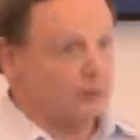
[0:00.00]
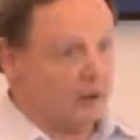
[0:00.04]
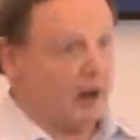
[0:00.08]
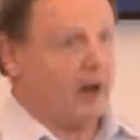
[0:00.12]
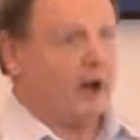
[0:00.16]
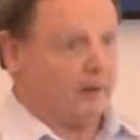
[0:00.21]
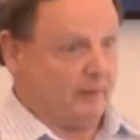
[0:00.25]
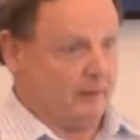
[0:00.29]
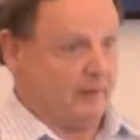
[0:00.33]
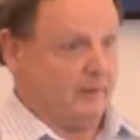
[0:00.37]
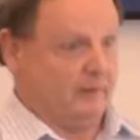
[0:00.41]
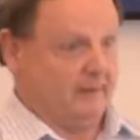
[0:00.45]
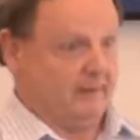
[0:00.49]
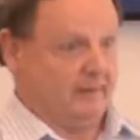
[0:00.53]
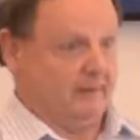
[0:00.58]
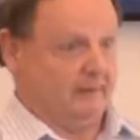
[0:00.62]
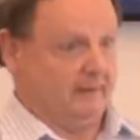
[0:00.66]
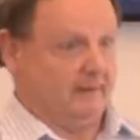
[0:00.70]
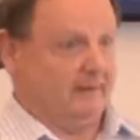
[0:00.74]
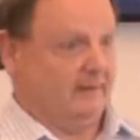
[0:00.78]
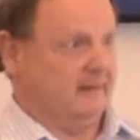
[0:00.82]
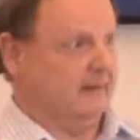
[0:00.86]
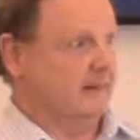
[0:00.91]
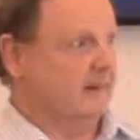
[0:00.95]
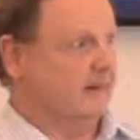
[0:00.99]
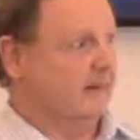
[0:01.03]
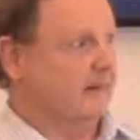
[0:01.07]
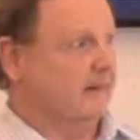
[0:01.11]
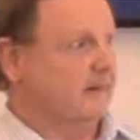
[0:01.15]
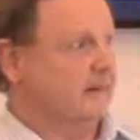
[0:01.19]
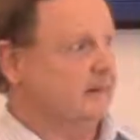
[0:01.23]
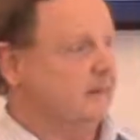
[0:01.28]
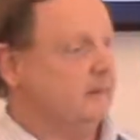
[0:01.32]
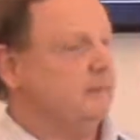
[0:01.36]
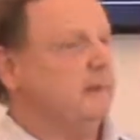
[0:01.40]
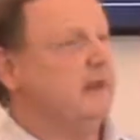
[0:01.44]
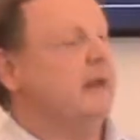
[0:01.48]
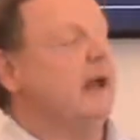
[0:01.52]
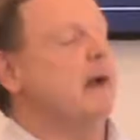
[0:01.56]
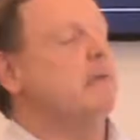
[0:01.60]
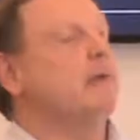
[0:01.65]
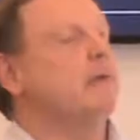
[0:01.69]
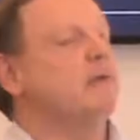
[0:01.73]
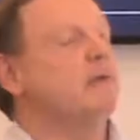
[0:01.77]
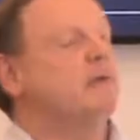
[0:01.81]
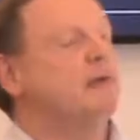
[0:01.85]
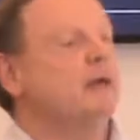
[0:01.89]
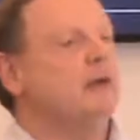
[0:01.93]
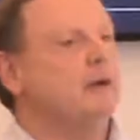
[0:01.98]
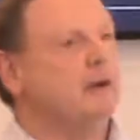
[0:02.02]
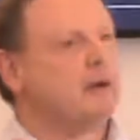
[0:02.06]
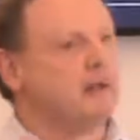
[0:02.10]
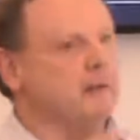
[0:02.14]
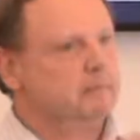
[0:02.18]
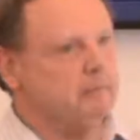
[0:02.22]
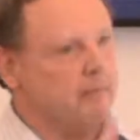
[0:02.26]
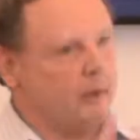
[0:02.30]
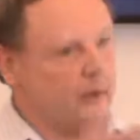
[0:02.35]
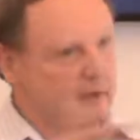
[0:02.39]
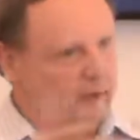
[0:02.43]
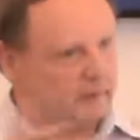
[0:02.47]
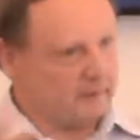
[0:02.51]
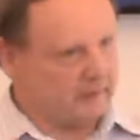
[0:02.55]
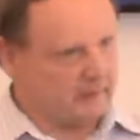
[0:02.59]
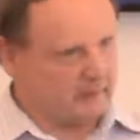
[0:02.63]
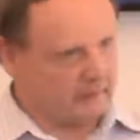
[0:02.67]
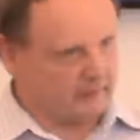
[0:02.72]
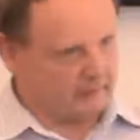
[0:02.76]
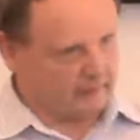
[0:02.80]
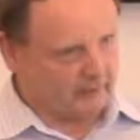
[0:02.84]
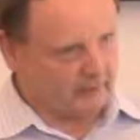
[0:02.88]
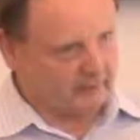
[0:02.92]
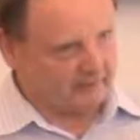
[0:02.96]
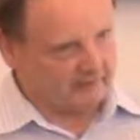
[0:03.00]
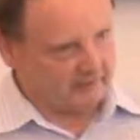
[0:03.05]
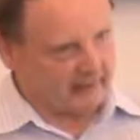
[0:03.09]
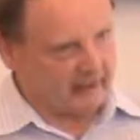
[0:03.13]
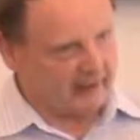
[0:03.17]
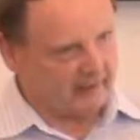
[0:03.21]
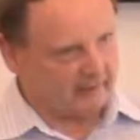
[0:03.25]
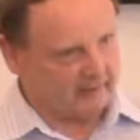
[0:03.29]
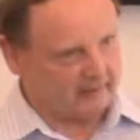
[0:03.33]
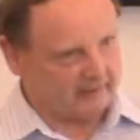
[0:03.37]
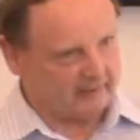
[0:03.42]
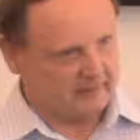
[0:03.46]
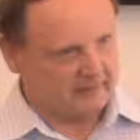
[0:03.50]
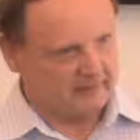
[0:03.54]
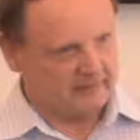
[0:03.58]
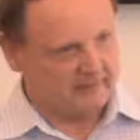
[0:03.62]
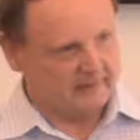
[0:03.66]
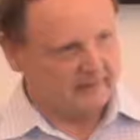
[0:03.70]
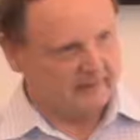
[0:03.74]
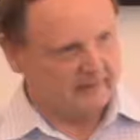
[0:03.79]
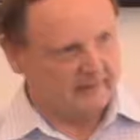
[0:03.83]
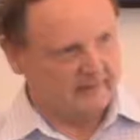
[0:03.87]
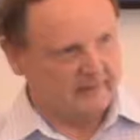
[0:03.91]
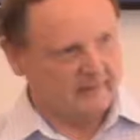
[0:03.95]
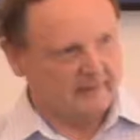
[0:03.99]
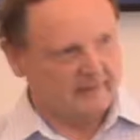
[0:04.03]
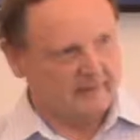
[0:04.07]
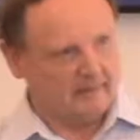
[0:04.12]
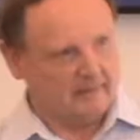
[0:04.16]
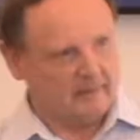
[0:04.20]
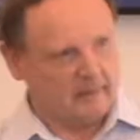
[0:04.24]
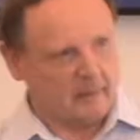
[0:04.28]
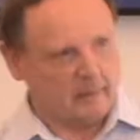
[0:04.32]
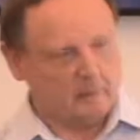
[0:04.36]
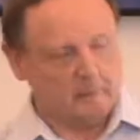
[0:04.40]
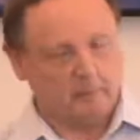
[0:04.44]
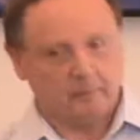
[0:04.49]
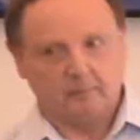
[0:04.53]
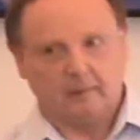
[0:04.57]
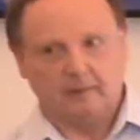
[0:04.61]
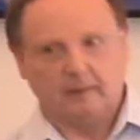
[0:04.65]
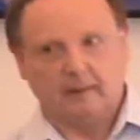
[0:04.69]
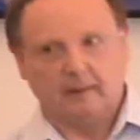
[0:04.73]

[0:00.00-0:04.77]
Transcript: to grow to become a full embodiment of love. Yeah?